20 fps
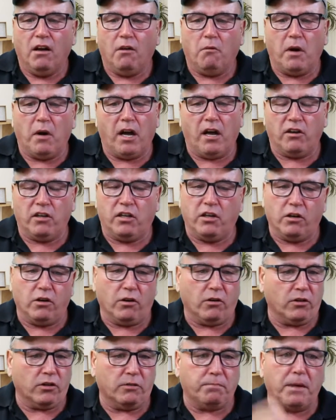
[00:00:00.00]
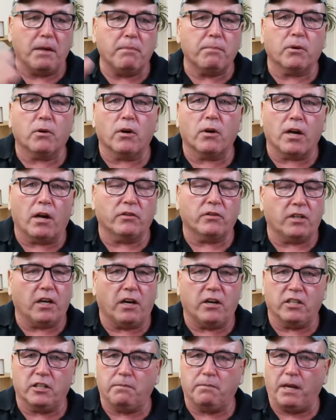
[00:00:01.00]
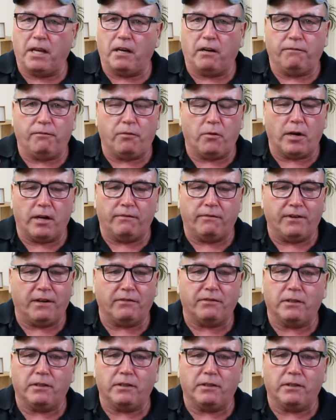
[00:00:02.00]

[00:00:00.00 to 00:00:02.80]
Well, as you know, there's people going out there and spending $40,